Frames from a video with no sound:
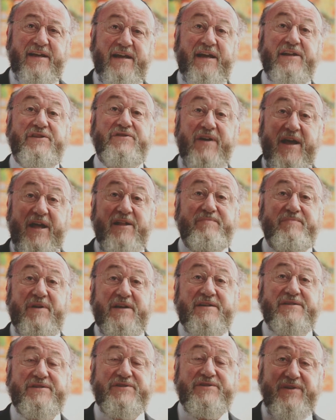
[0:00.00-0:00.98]
and to help
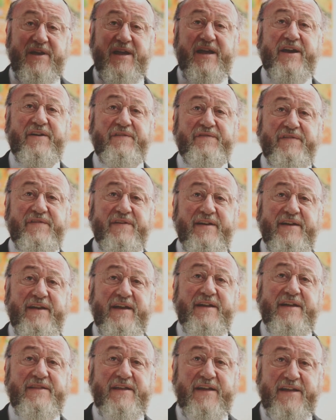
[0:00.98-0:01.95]
us to have
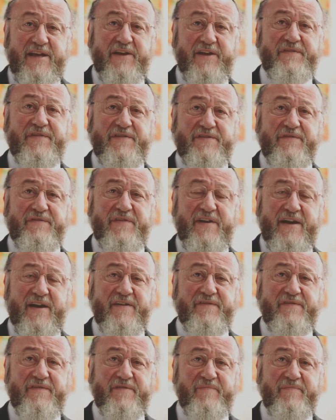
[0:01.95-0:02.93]
the gift of
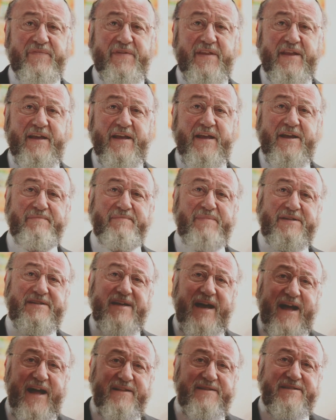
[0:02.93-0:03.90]
life. But
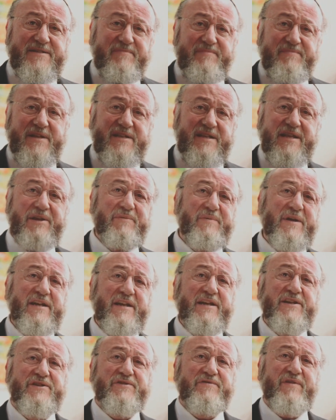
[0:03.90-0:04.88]
ultimately, we
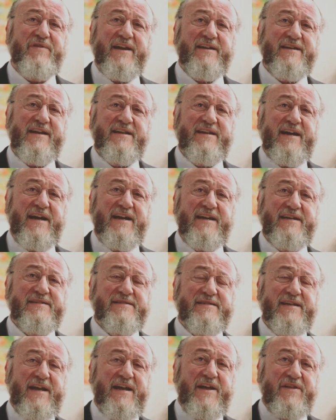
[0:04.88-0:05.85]
need to
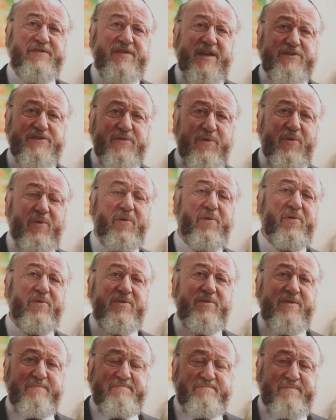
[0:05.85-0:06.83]
recognize that
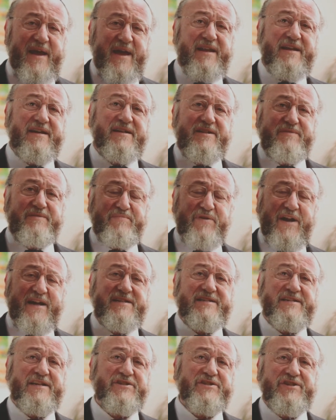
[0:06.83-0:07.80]
all medical
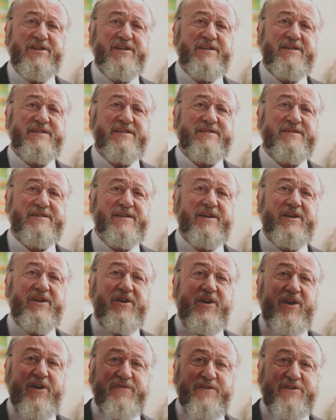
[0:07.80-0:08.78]
practitioners
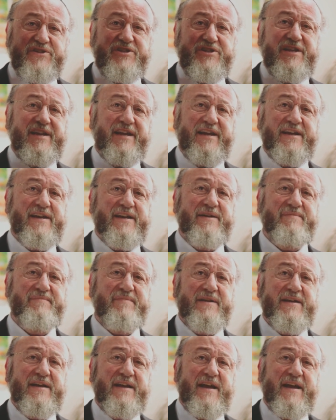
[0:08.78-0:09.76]
are the shlichim.
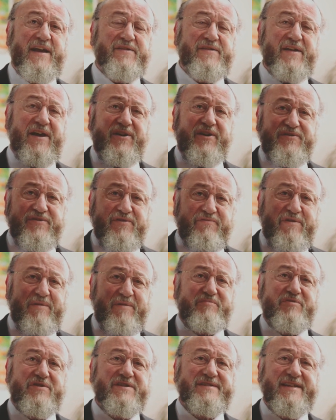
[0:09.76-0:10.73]
They are the
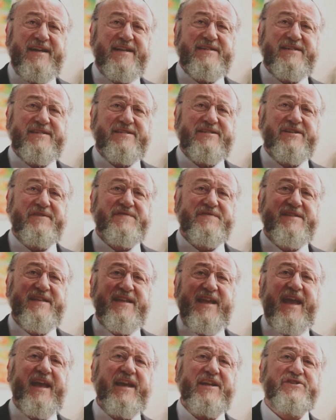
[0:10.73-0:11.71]
representatives,
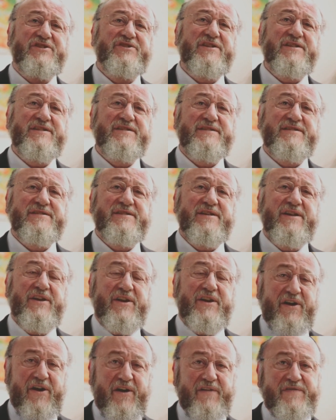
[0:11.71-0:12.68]
the agents
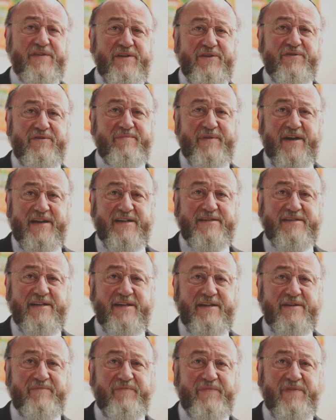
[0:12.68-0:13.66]
of the
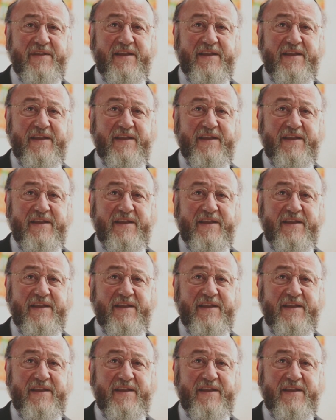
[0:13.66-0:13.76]
Almighty.